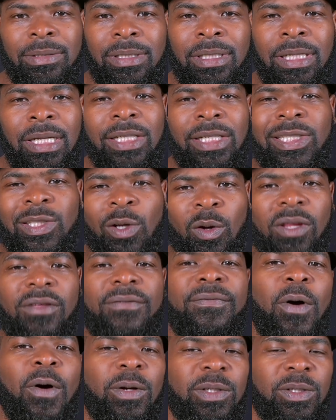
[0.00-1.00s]
solely
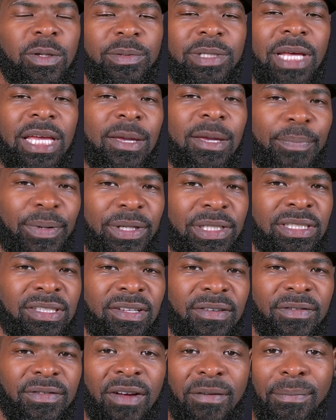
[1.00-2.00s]
focused on taking pictures
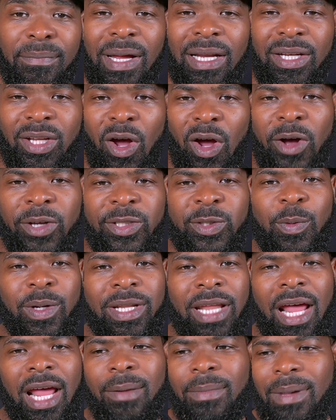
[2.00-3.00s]
of my dogs or
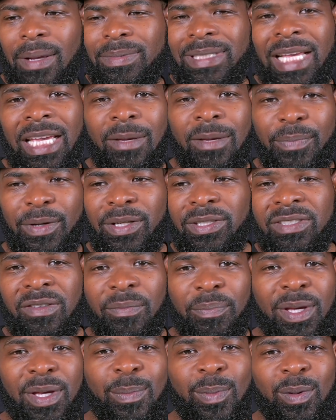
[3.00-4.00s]
whatnot. I'm taking pictures of
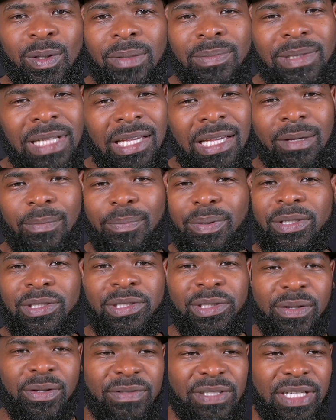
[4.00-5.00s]
people. I'm taking
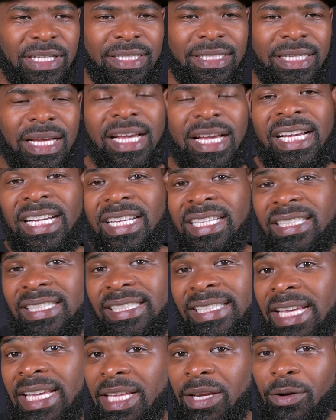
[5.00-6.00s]
pictures of just
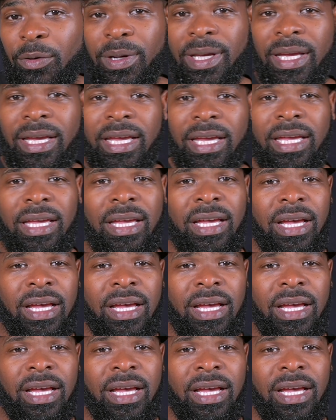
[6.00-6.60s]
scenery.